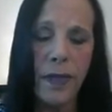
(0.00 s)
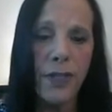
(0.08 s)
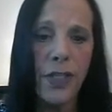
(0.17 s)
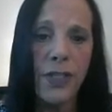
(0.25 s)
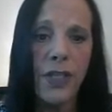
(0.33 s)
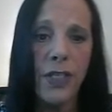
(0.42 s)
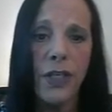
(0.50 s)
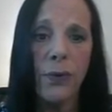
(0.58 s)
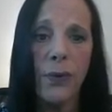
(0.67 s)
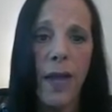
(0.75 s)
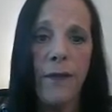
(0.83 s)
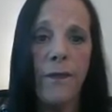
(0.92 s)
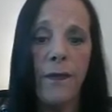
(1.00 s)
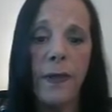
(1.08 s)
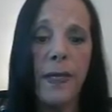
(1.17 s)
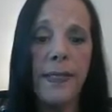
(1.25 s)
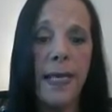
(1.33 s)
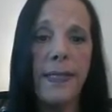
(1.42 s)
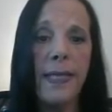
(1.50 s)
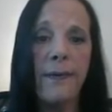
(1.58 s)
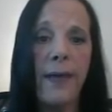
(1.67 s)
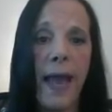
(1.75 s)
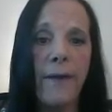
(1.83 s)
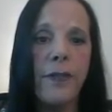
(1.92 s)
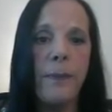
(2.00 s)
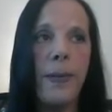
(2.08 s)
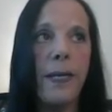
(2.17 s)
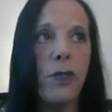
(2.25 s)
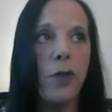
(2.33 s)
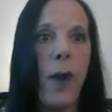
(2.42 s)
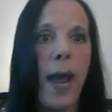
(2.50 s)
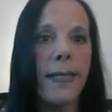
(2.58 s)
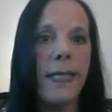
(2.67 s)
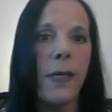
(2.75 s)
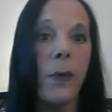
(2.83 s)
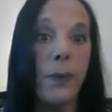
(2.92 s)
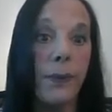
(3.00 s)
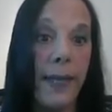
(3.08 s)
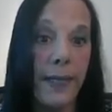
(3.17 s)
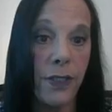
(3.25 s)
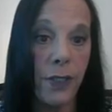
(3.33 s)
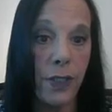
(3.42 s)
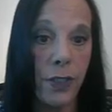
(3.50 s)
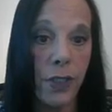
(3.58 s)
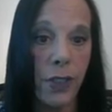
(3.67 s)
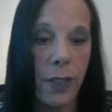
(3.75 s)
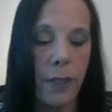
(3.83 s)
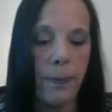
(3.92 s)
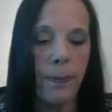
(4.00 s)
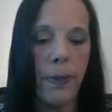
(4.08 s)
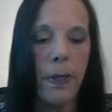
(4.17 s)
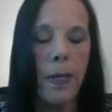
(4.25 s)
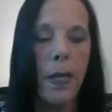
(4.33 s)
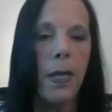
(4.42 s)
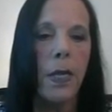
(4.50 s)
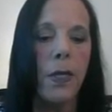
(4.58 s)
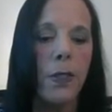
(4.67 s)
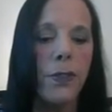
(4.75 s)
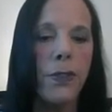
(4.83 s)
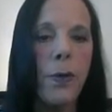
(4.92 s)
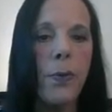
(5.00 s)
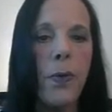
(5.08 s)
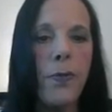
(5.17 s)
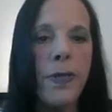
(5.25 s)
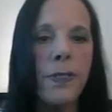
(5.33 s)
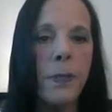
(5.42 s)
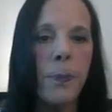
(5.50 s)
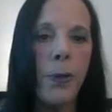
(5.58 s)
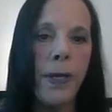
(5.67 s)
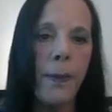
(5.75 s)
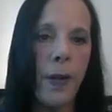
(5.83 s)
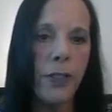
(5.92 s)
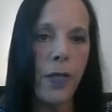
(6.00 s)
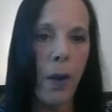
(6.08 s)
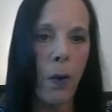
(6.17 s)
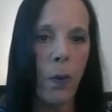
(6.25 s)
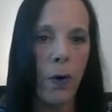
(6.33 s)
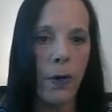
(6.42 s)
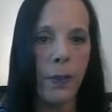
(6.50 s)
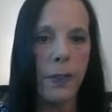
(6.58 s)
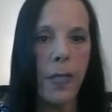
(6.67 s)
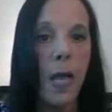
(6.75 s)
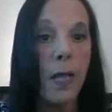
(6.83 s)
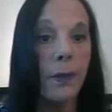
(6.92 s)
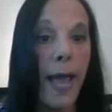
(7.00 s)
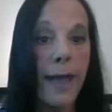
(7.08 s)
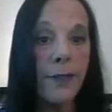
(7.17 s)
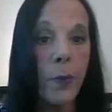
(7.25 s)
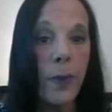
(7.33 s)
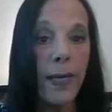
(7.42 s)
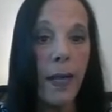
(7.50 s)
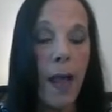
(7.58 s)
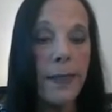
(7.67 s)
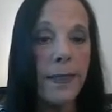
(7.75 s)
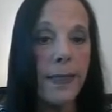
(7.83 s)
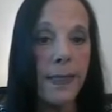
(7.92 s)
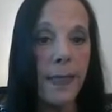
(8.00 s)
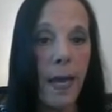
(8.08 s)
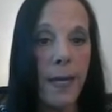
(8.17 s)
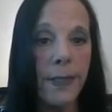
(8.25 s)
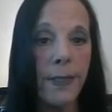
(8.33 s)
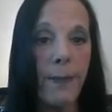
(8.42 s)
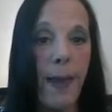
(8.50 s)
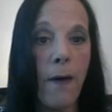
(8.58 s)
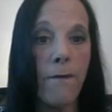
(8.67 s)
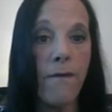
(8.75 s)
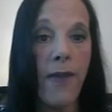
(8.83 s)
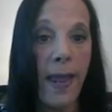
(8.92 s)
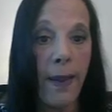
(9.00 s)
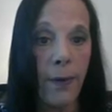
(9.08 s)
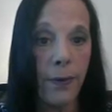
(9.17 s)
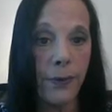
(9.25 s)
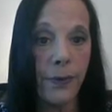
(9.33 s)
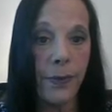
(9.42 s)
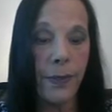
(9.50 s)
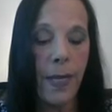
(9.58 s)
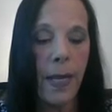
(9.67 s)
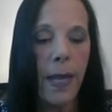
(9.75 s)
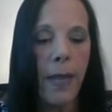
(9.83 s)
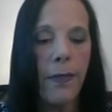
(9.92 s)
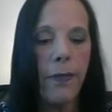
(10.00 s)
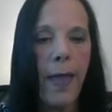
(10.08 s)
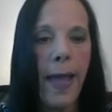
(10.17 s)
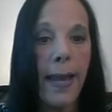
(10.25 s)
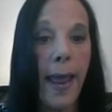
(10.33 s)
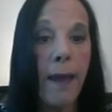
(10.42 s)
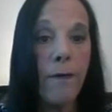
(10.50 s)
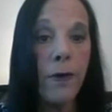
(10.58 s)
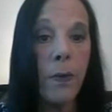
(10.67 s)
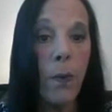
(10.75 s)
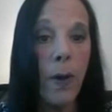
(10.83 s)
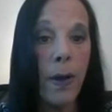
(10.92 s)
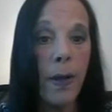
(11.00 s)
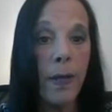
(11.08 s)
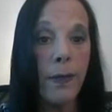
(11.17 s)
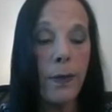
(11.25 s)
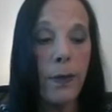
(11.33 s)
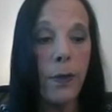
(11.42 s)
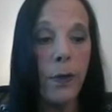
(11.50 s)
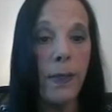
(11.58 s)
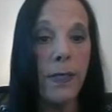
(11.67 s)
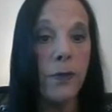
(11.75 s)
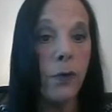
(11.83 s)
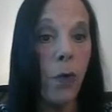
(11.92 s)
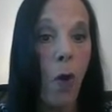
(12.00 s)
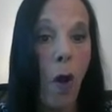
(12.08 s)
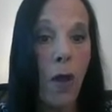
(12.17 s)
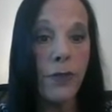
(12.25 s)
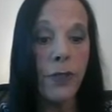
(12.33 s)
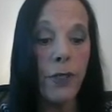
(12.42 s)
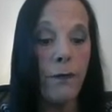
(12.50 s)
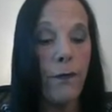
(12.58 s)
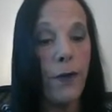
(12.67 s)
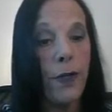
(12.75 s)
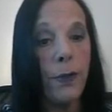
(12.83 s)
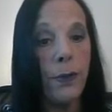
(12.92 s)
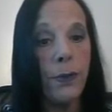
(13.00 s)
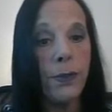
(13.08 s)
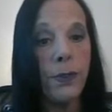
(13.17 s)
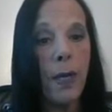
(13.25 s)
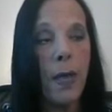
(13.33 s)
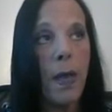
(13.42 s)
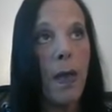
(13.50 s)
just in your life. It doesn't even have to be attracting a relationship. So this is pretty much how it works. Last week I discussed about veils, that everyone who is lost, confused,